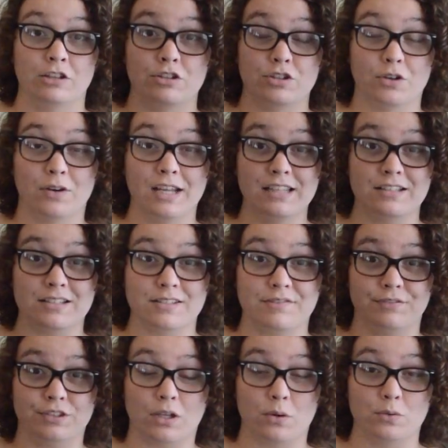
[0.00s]
During this
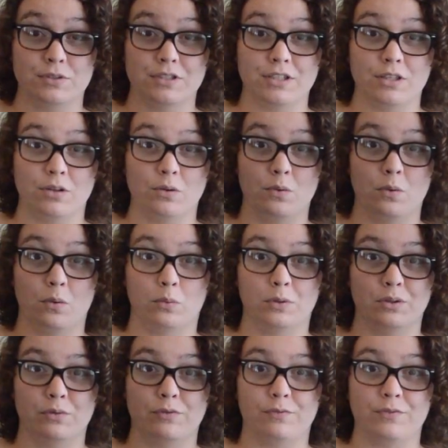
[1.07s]
float, you
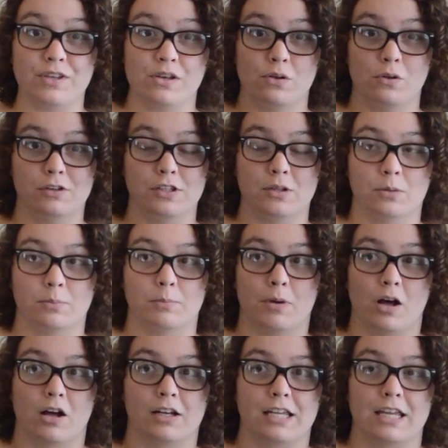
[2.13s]
will feel your
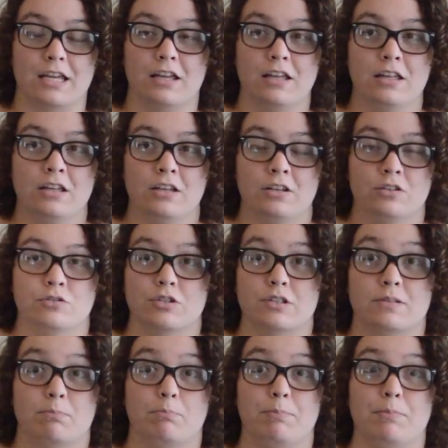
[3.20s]
body
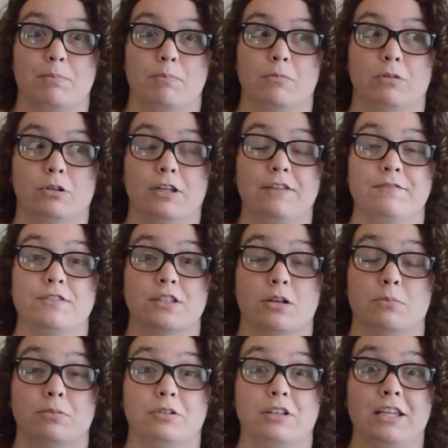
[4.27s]
just lift
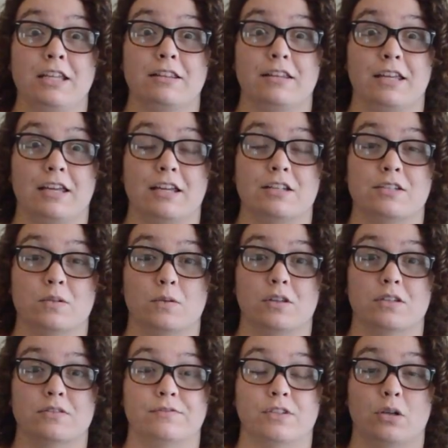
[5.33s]
completely into
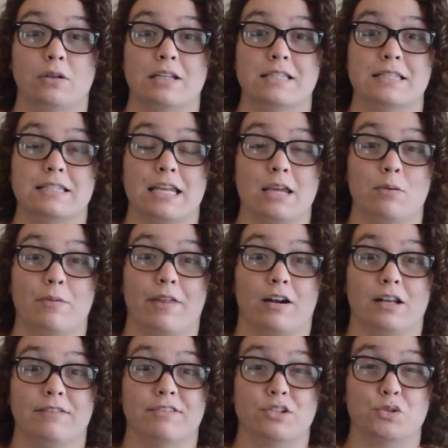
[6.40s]
this floated state
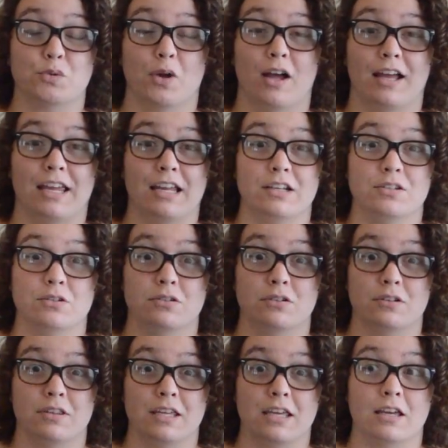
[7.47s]
without even trying due
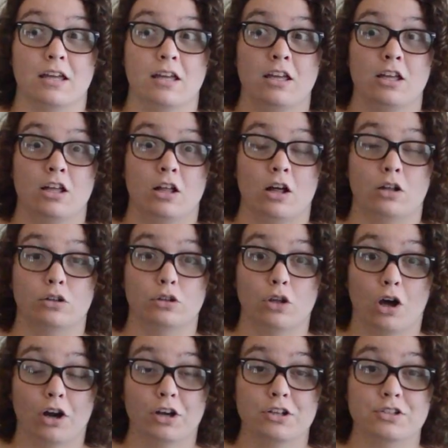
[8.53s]
to the
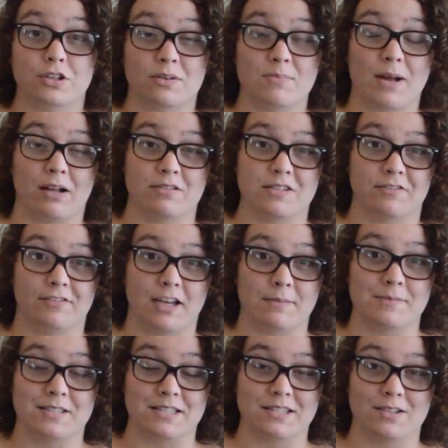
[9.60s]
large amounts of
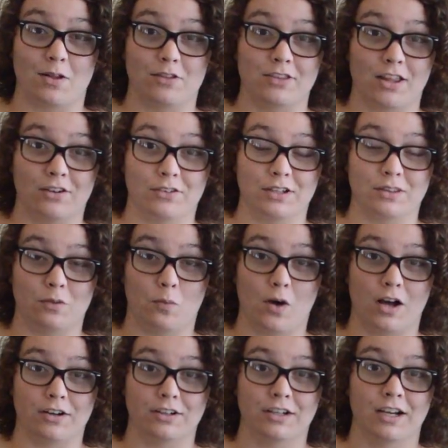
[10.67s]
Epsom salt that are in the
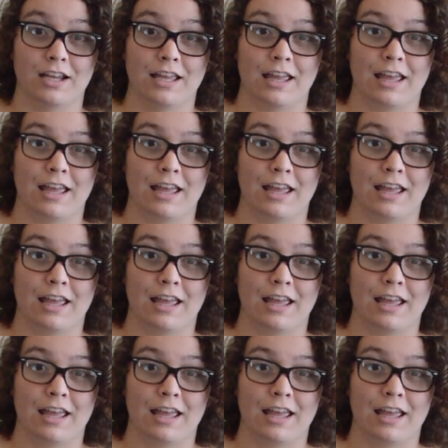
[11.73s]
water.